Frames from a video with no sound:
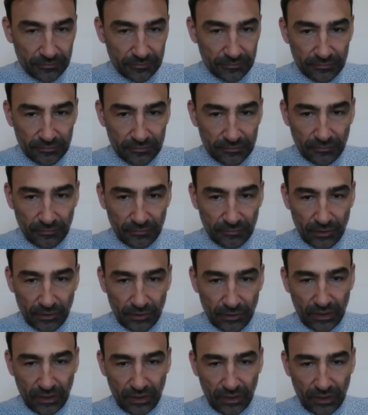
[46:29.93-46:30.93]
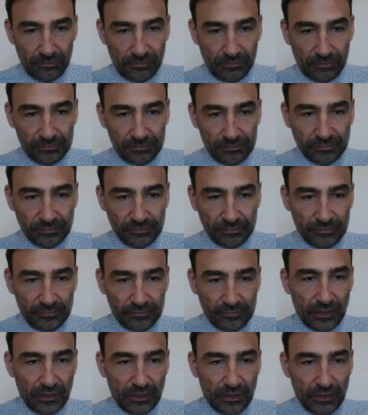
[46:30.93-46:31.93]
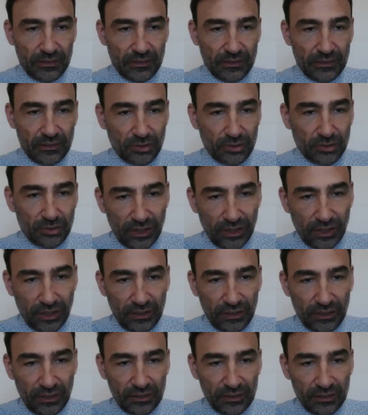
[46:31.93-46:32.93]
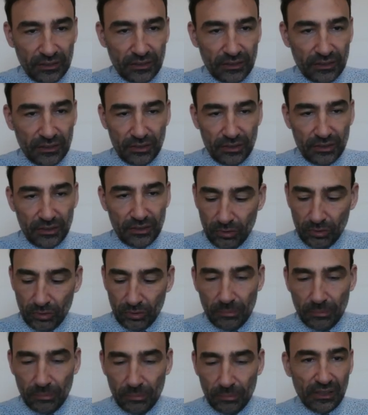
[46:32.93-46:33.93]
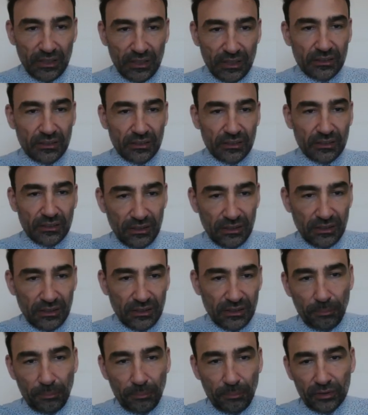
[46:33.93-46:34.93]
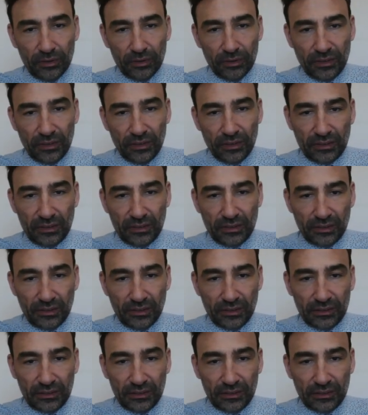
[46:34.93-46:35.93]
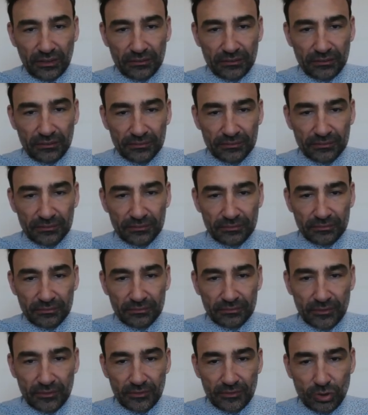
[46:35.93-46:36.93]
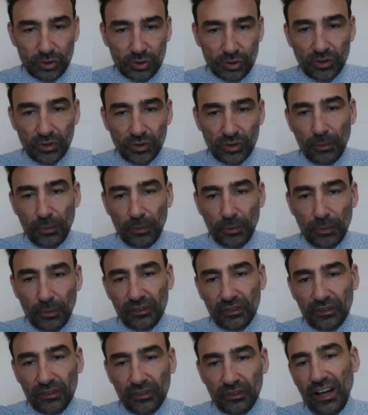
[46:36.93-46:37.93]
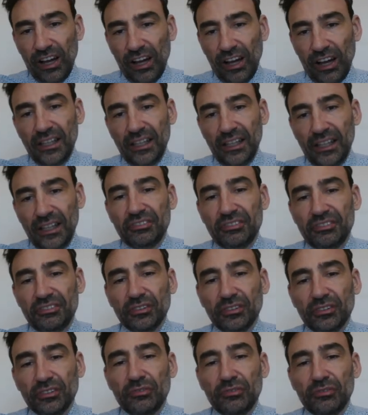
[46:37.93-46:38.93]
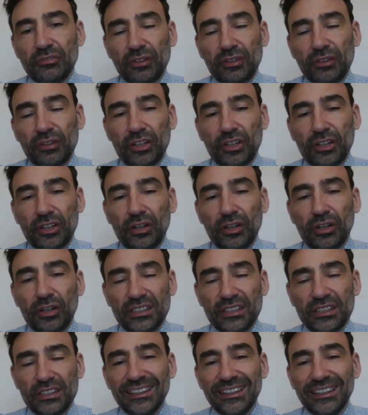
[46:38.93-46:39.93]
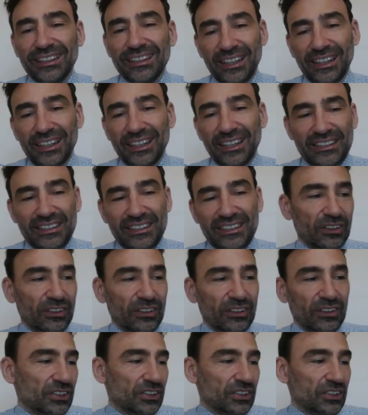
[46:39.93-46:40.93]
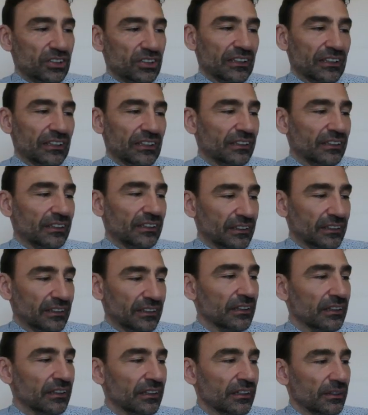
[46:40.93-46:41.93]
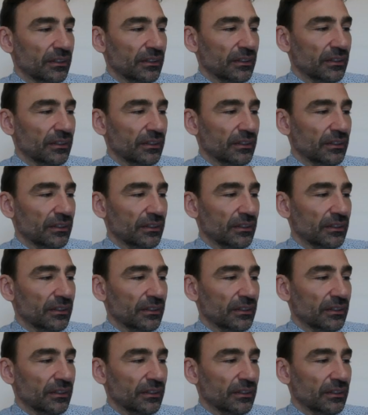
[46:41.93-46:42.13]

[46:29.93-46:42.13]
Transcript: Okay, and in this way you immediately import it correctly. So when you import a file, if one of the columns is the index and not standard data, please